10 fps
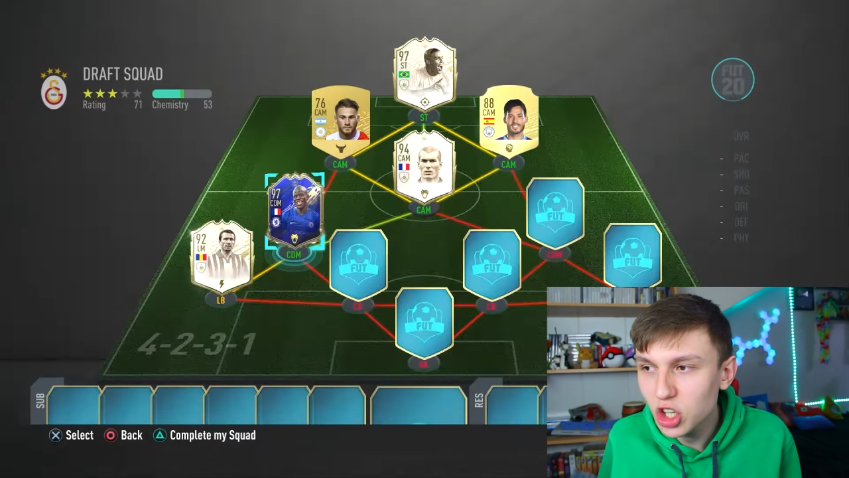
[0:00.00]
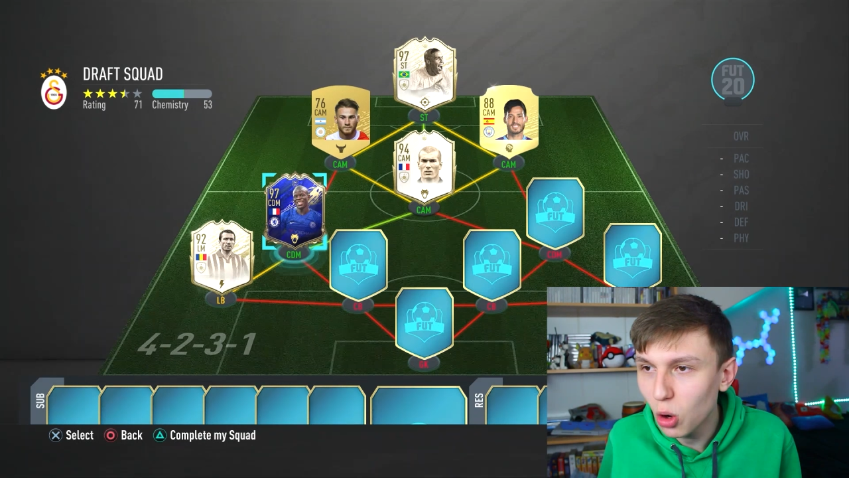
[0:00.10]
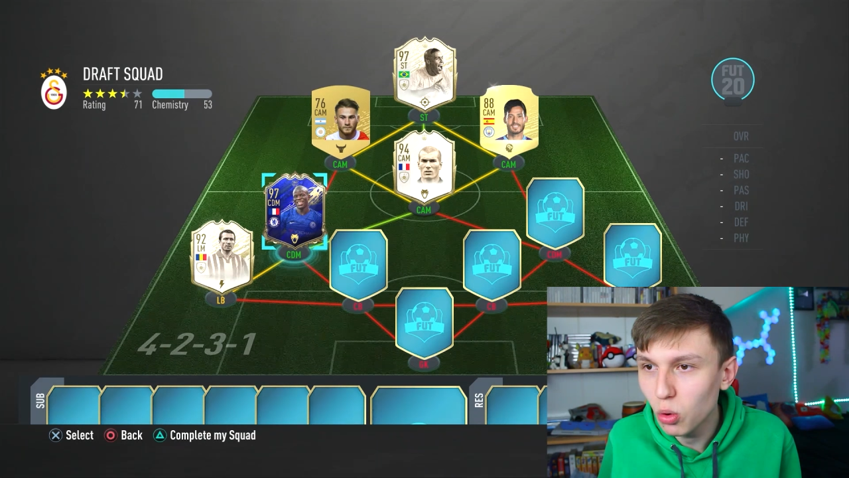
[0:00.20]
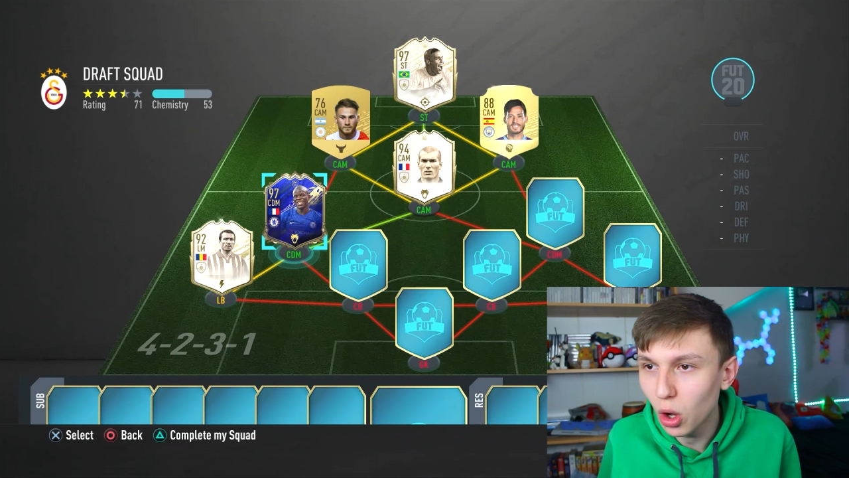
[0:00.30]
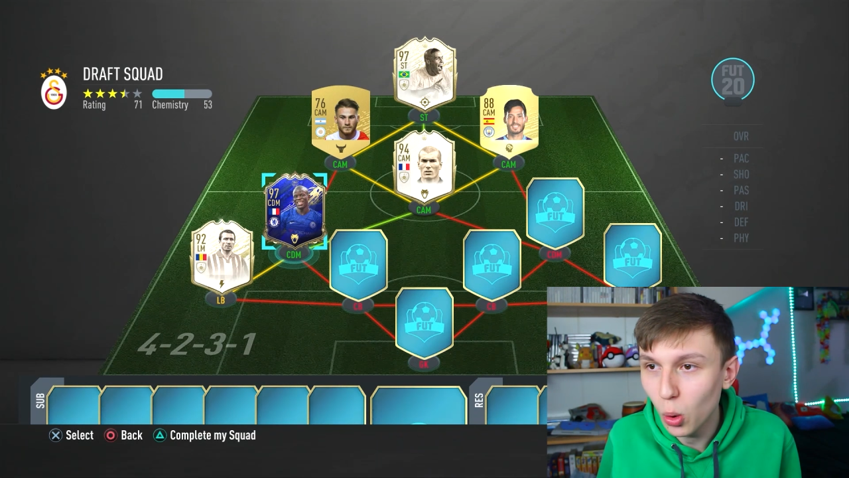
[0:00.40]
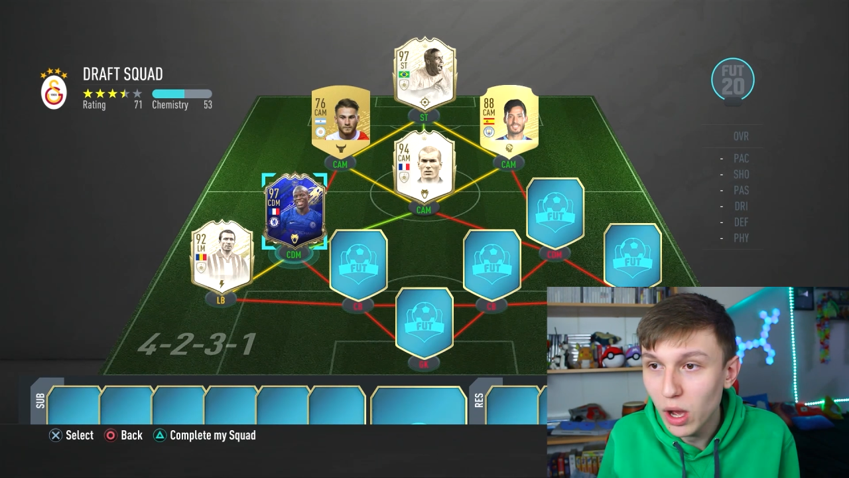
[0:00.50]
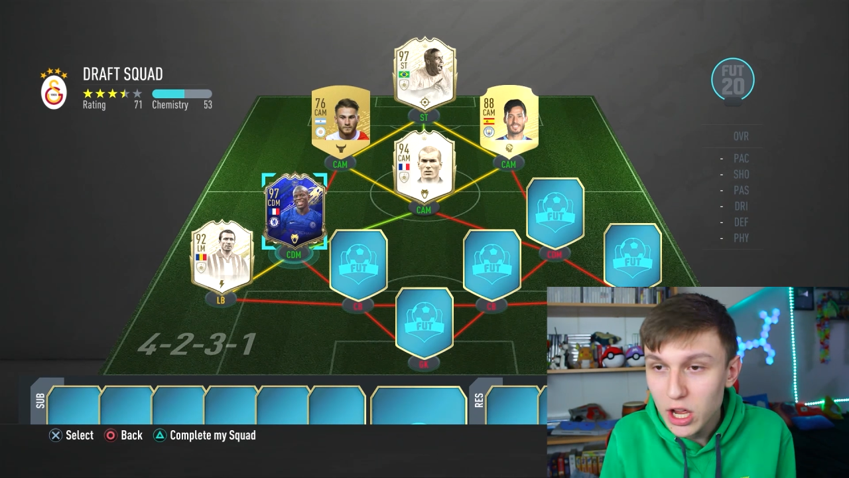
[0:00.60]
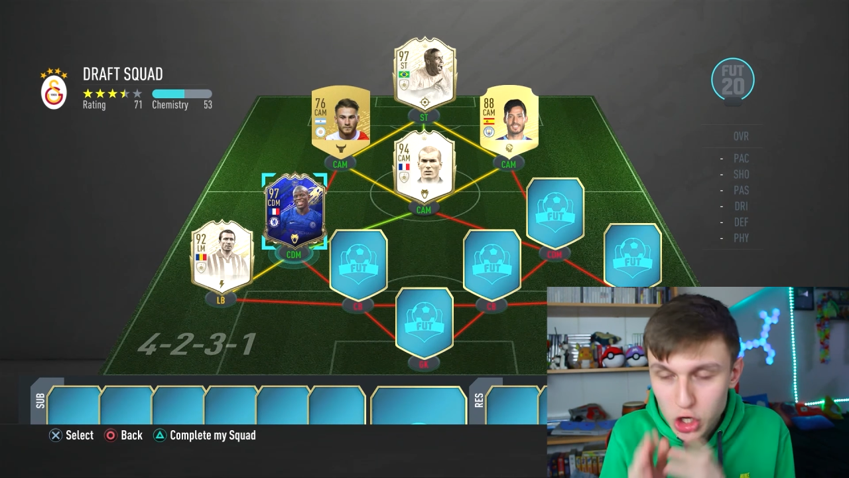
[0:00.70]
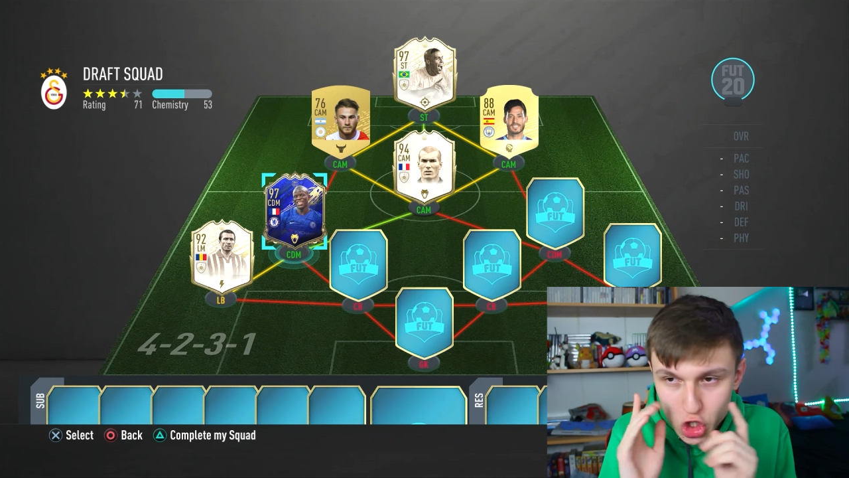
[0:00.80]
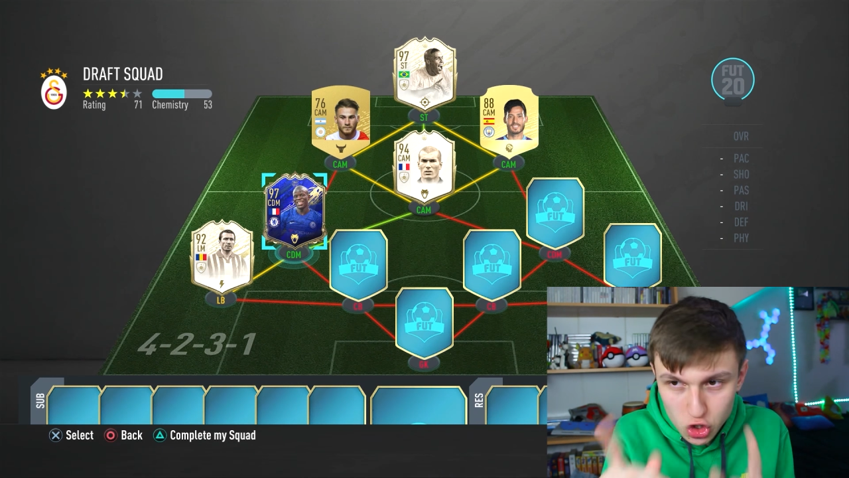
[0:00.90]
N'Golo,
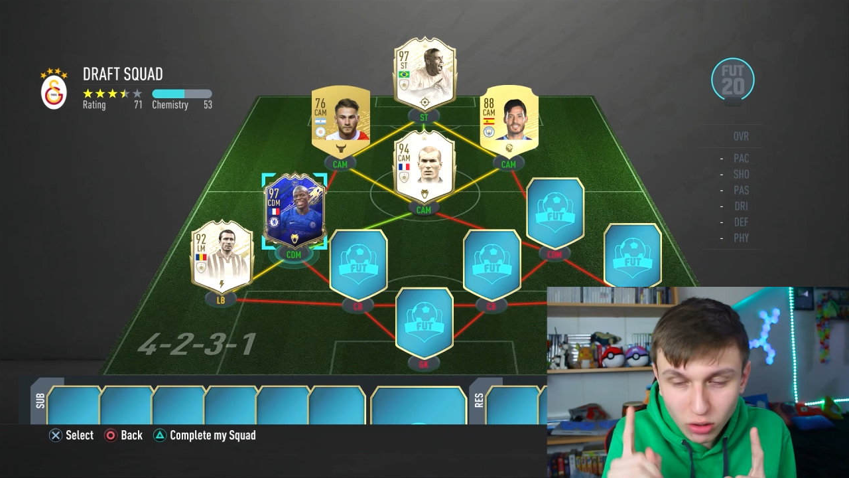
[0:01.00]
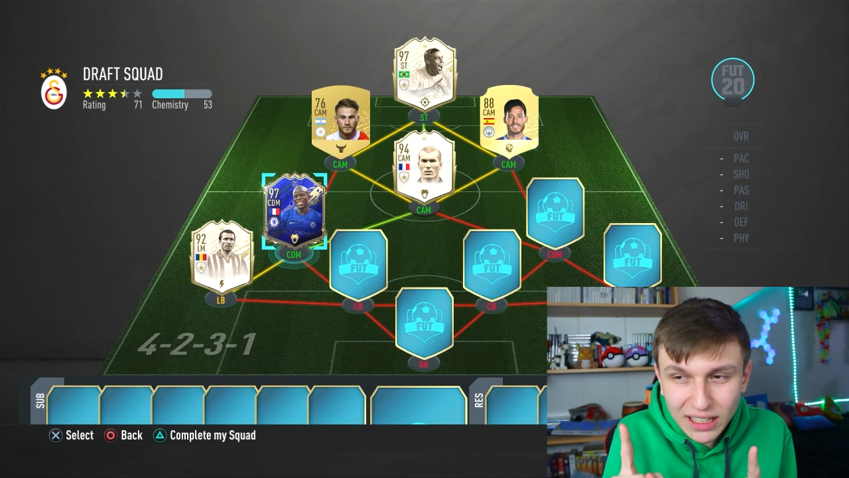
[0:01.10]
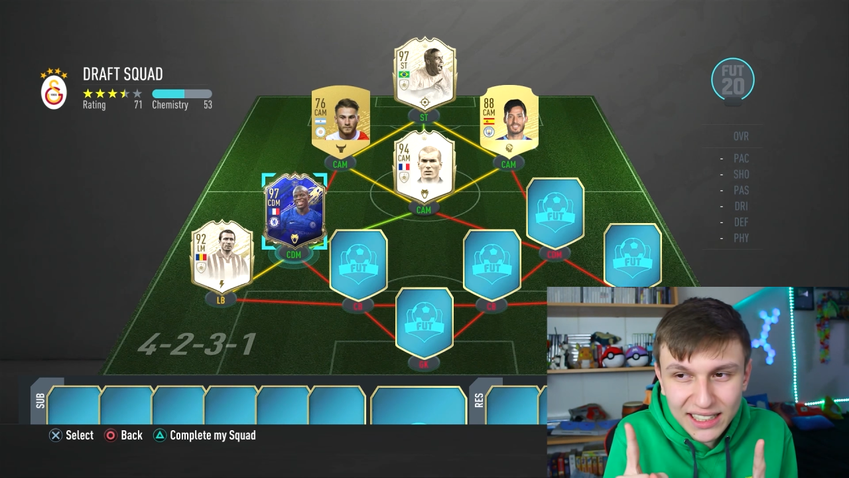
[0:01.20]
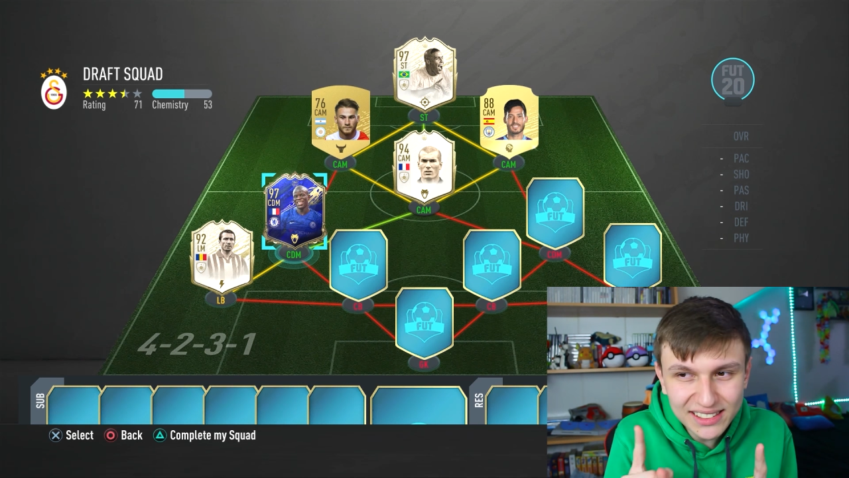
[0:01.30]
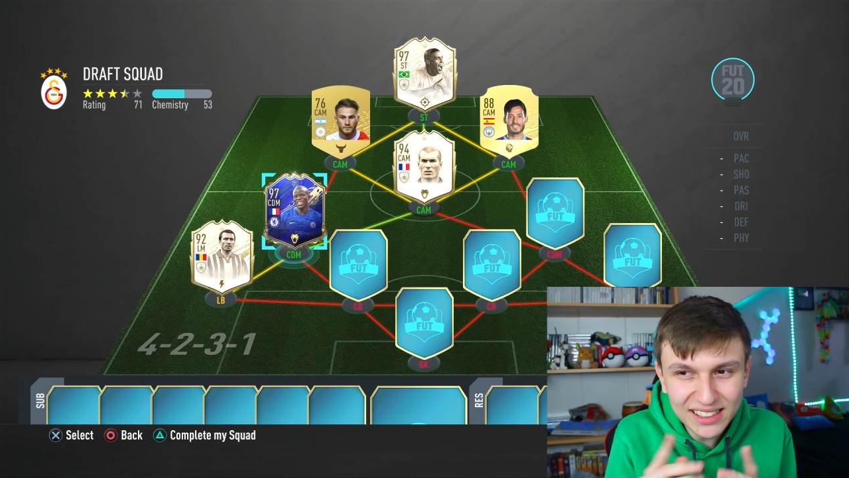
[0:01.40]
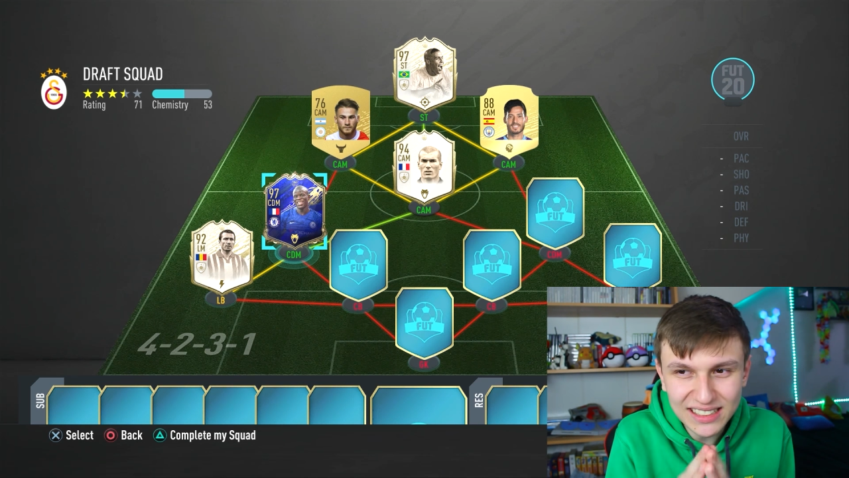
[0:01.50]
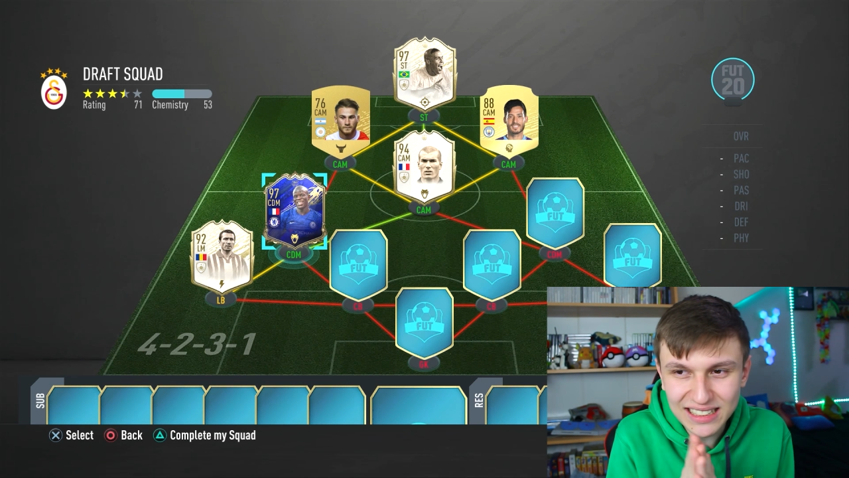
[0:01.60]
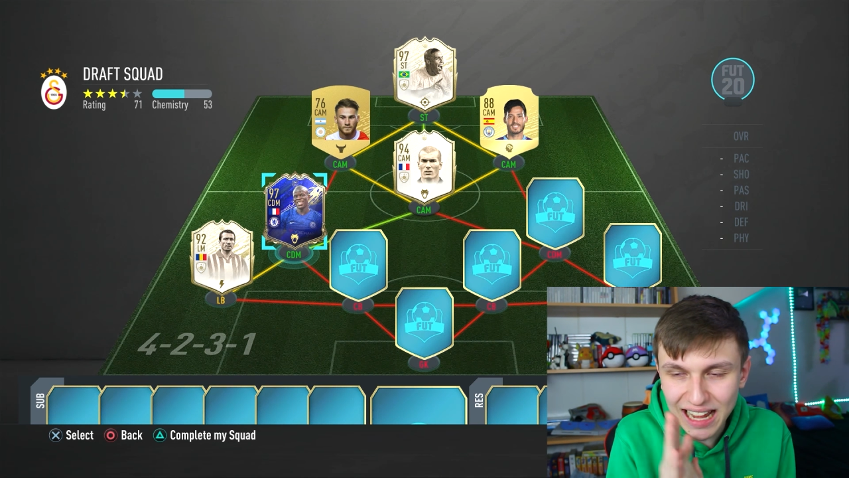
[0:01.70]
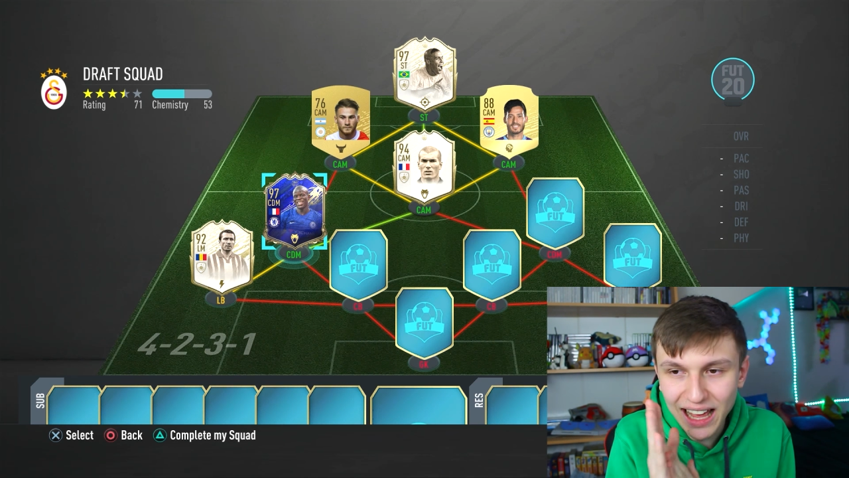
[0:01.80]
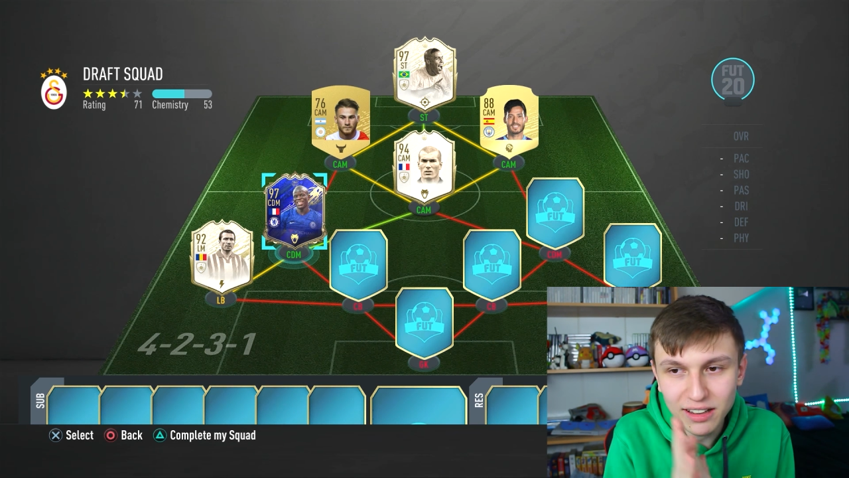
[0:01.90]
strong links to
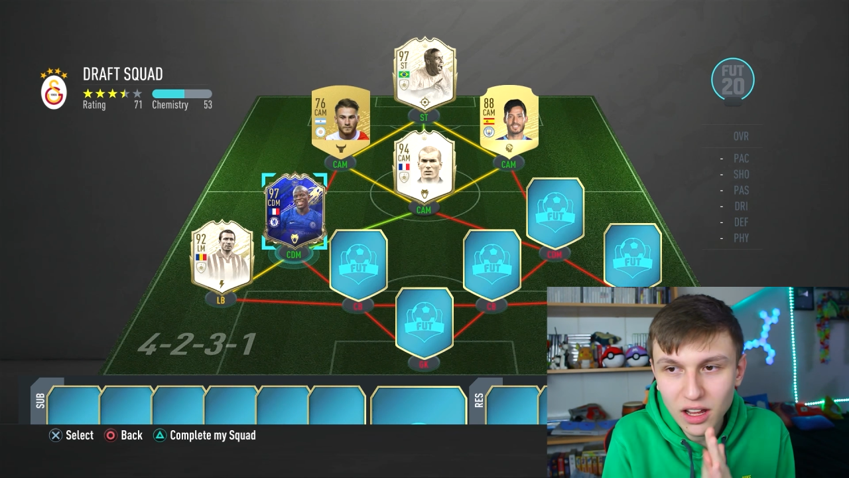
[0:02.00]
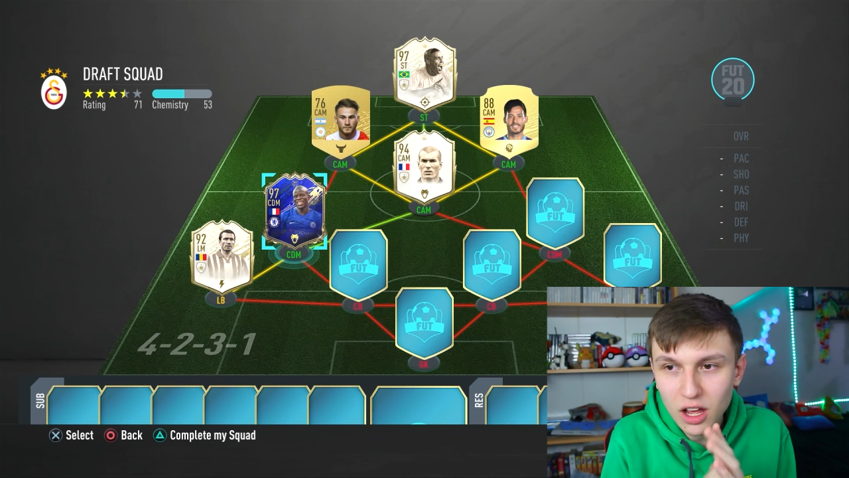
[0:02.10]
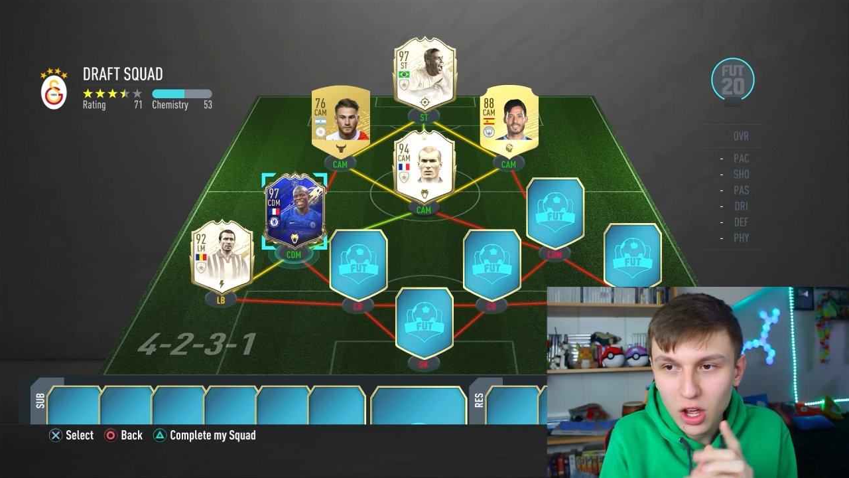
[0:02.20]
Zidane,